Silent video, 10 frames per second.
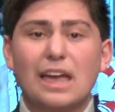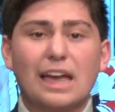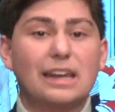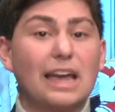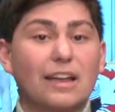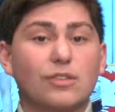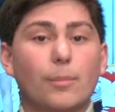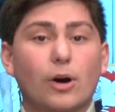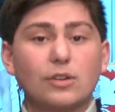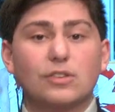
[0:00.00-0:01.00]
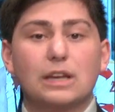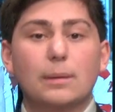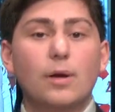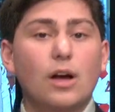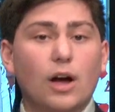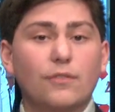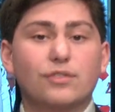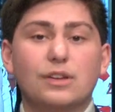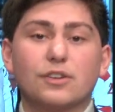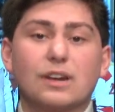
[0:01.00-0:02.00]
And the SMR team of
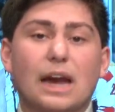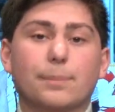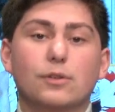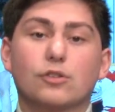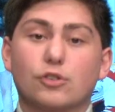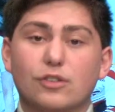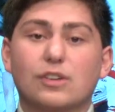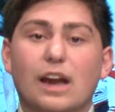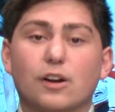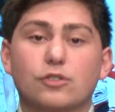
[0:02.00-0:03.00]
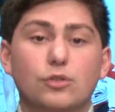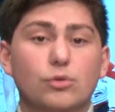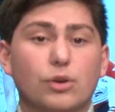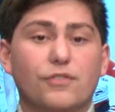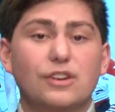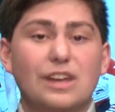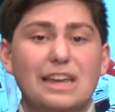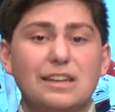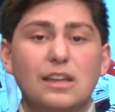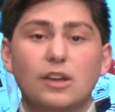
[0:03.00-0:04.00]
senior captains Chris Caratu, Griffin
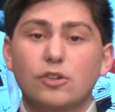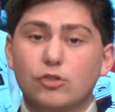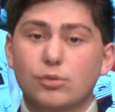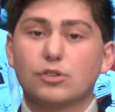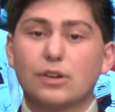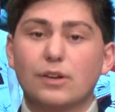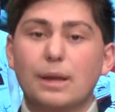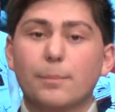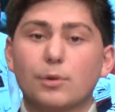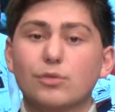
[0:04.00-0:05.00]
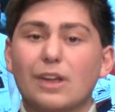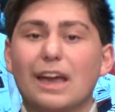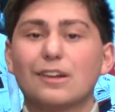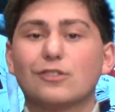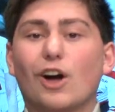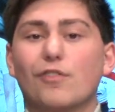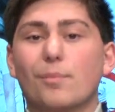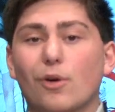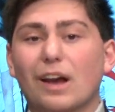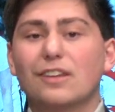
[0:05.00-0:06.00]
Dayton, junior Dylan Imbruce, and
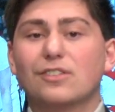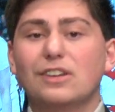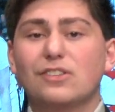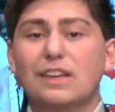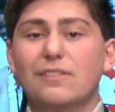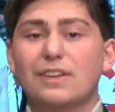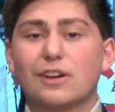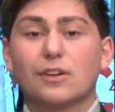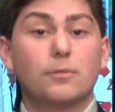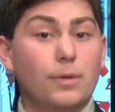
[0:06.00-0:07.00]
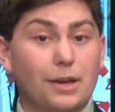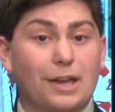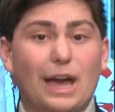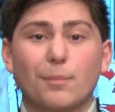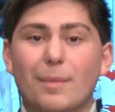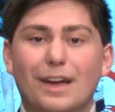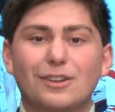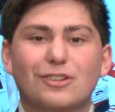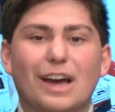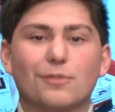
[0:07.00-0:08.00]
sophomore NCTVer and cameraman
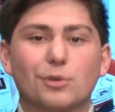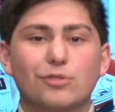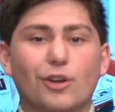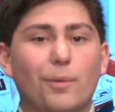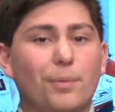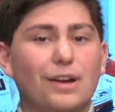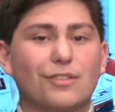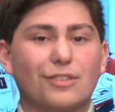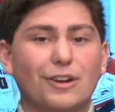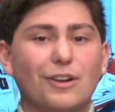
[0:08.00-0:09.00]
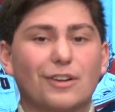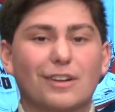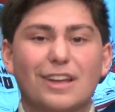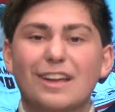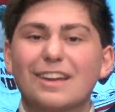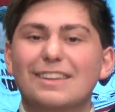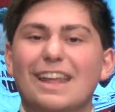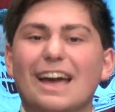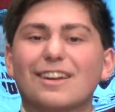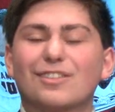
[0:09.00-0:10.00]
Chad Russo placed third.
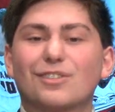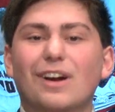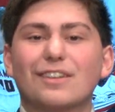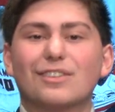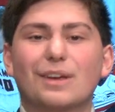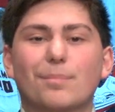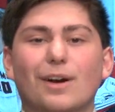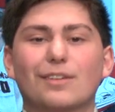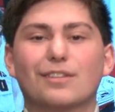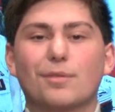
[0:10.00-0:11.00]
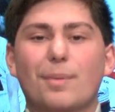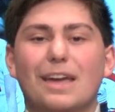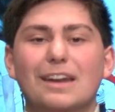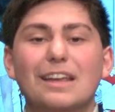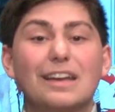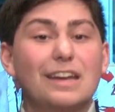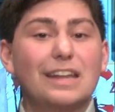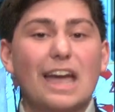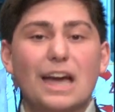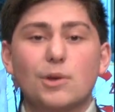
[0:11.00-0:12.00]
Next, wrestling participated in
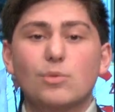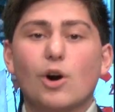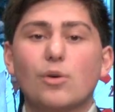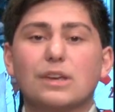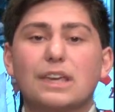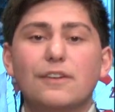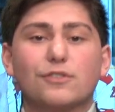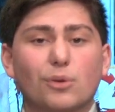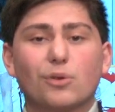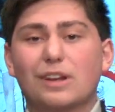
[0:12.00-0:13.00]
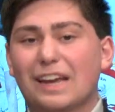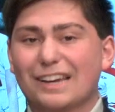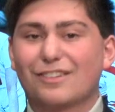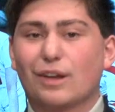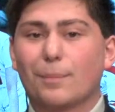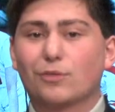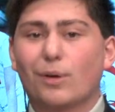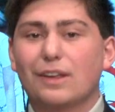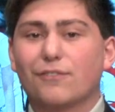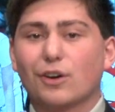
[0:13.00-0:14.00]
the annual O'Keefe Tourney on December
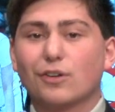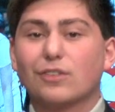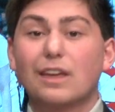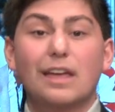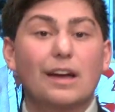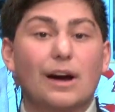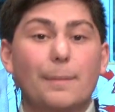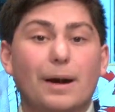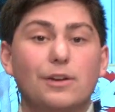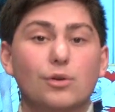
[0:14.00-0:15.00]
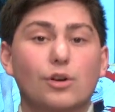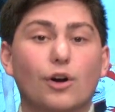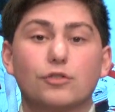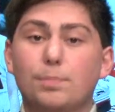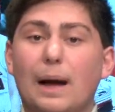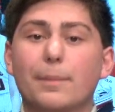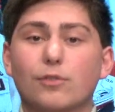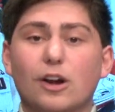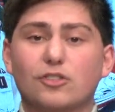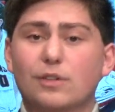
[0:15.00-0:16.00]
21st, and led by new coach Bobby
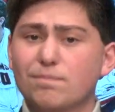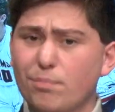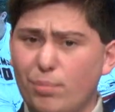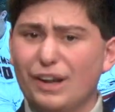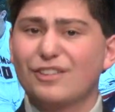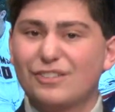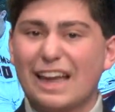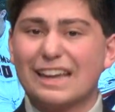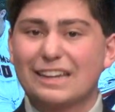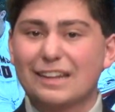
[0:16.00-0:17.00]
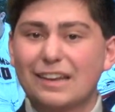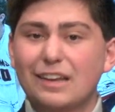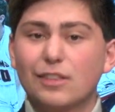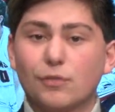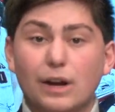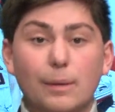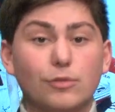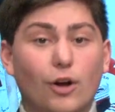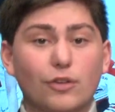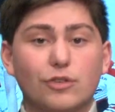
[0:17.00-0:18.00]
Rushton, placed second. The Rams
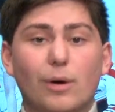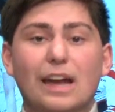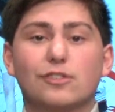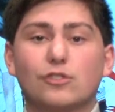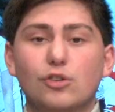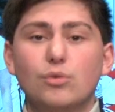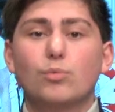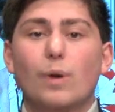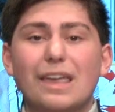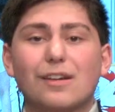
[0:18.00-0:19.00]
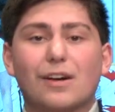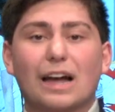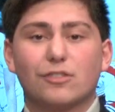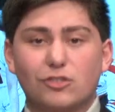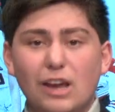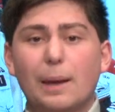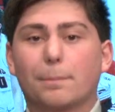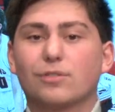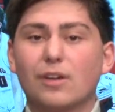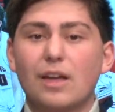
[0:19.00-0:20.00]
also had 2 weight class
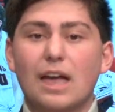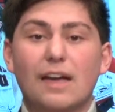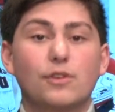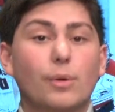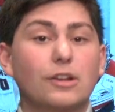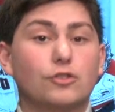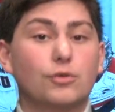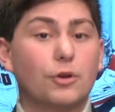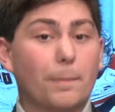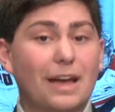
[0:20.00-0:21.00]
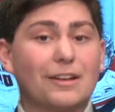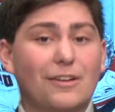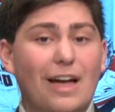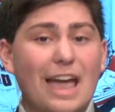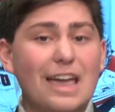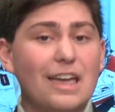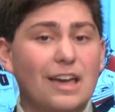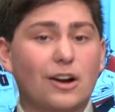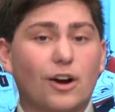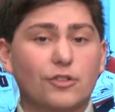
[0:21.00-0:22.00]
champs, heavyweight junior Ben Clay
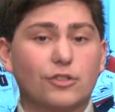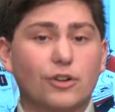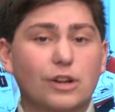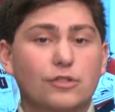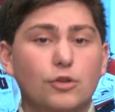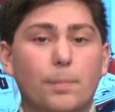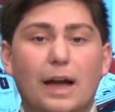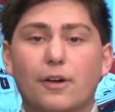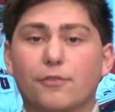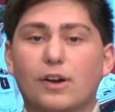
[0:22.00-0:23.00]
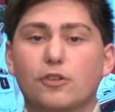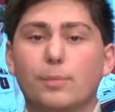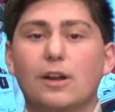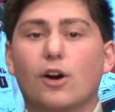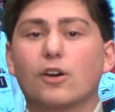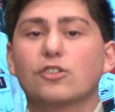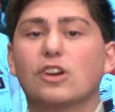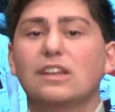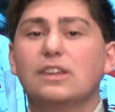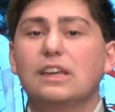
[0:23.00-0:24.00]
and 132-pound freshman
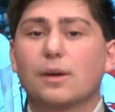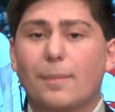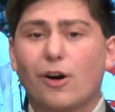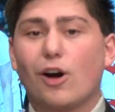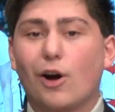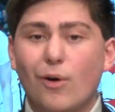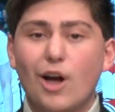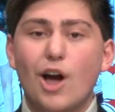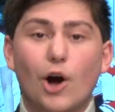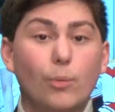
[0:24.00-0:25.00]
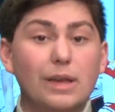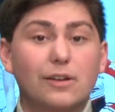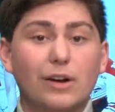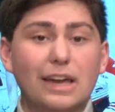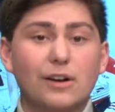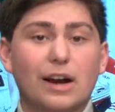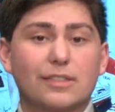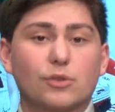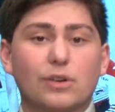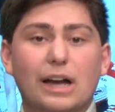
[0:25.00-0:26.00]
R.J.D. Camillo. A week later at
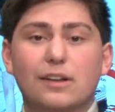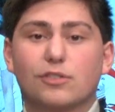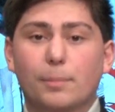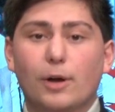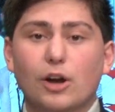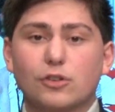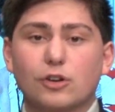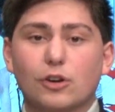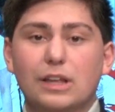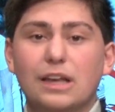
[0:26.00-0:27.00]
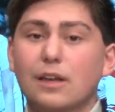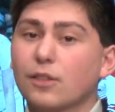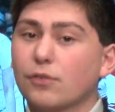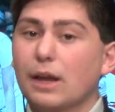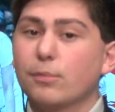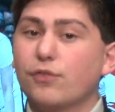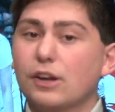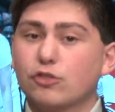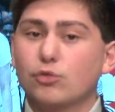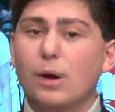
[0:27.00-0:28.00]
the Ryan Sabog Tourney, the Rams
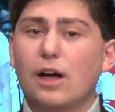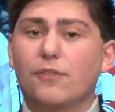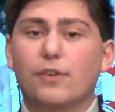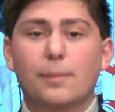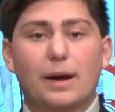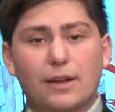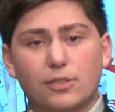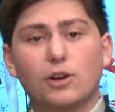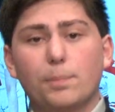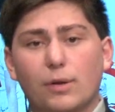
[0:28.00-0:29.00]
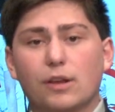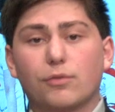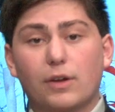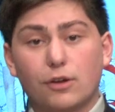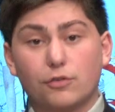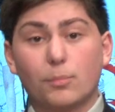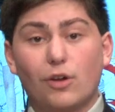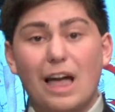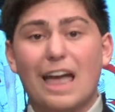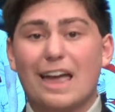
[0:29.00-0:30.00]
finished 12th, led by a 3rd place finish from
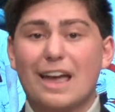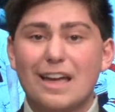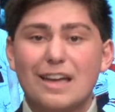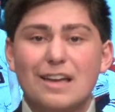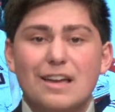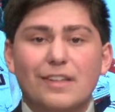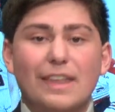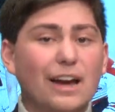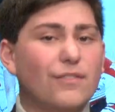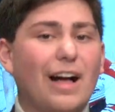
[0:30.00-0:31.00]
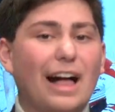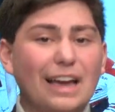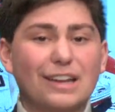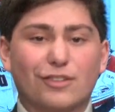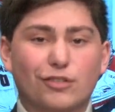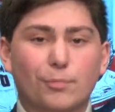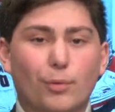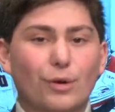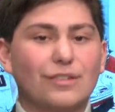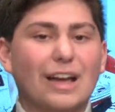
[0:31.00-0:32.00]
Clay. Now to the ice.
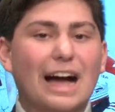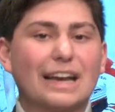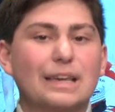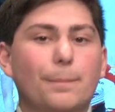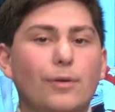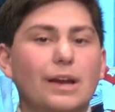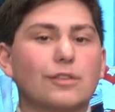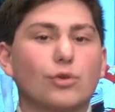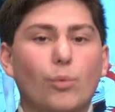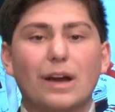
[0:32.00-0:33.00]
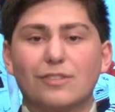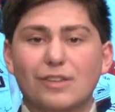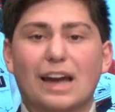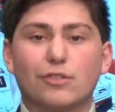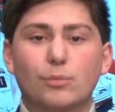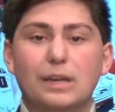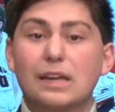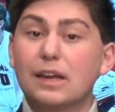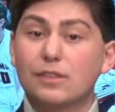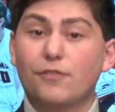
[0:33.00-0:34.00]
Boys hockey played twice last week,
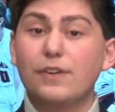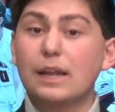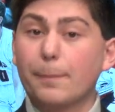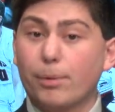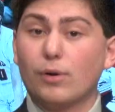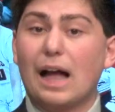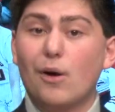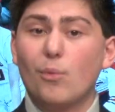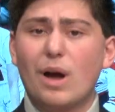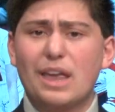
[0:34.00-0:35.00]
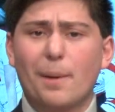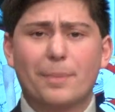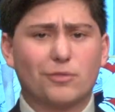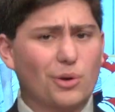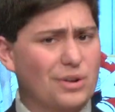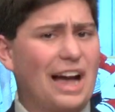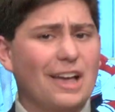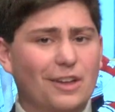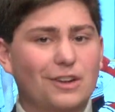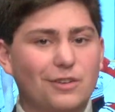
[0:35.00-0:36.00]
defeating Prout way up in Rhode
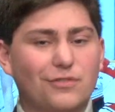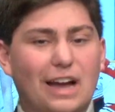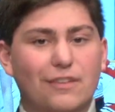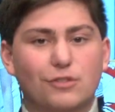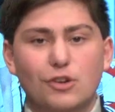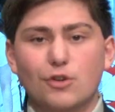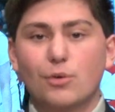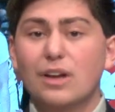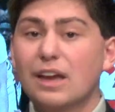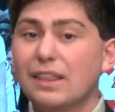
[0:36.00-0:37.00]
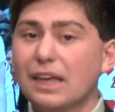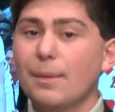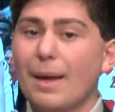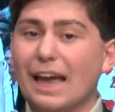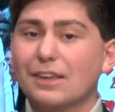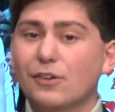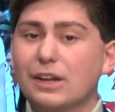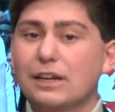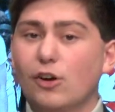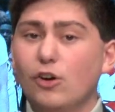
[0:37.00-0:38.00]
Island 5-2, and then Immaculate
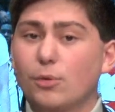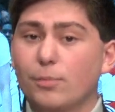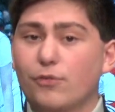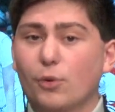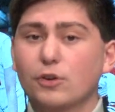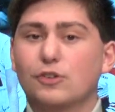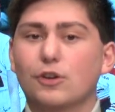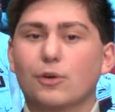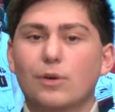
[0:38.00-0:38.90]
at home 4-2.